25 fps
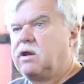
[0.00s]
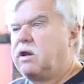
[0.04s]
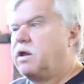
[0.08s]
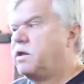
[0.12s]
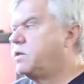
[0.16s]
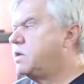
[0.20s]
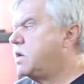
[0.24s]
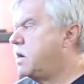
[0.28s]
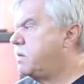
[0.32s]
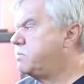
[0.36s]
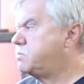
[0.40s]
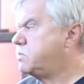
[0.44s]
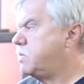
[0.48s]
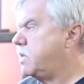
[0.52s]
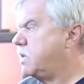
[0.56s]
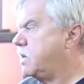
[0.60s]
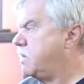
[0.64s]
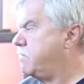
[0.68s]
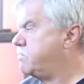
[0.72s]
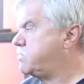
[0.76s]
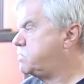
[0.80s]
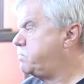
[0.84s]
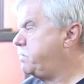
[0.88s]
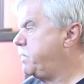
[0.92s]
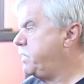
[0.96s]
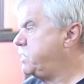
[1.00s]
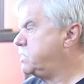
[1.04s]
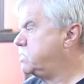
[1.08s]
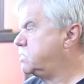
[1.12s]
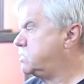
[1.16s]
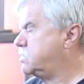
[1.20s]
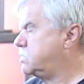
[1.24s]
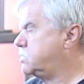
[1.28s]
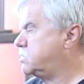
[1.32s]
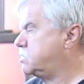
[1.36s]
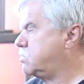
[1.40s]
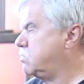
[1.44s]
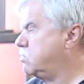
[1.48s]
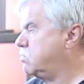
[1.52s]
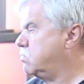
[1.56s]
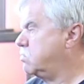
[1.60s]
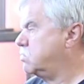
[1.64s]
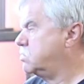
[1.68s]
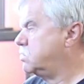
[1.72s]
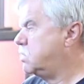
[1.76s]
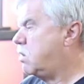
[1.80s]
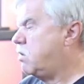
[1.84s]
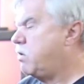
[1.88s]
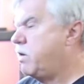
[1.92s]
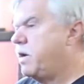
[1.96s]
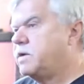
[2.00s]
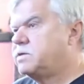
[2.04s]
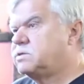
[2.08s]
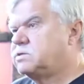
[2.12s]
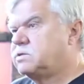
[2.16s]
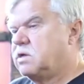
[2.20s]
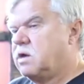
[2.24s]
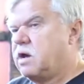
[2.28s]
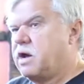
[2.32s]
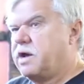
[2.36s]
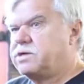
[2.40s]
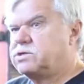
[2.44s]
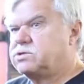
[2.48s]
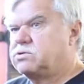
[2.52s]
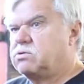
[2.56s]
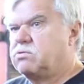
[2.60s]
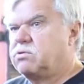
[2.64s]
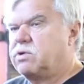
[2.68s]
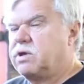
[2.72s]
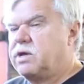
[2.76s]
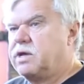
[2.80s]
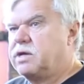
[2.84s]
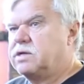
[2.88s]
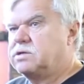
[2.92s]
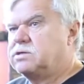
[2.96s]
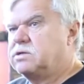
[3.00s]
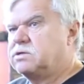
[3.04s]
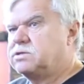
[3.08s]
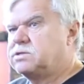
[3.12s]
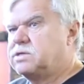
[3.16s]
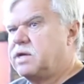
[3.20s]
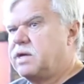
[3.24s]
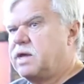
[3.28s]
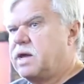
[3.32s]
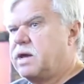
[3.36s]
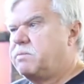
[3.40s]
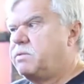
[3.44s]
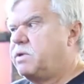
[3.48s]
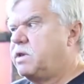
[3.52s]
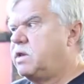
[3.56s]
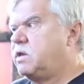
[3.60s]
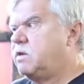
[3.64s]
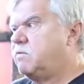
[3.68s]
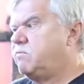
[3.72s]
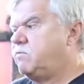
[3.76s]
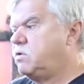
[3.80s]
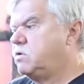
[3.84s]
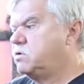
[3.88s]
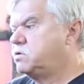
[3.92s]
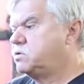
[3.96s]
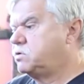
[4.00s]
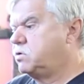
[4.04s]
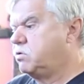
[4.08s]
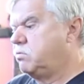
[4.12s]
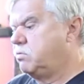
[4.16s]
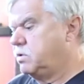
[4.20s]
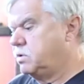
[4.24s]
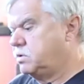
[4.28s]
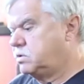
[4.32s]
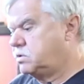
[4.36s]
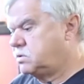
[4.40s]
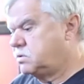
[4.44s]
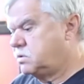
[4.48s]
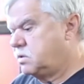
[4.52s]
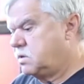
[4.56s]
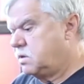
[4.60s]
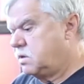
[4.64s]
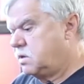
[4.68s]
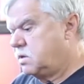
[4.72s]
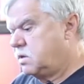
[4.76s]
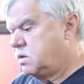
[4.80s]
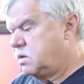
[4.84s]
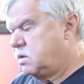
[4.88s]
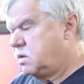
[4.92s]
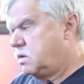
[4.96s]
And a lot of times when I give speeches at schools, I'll ask the high school kids, I'll say, how many of you students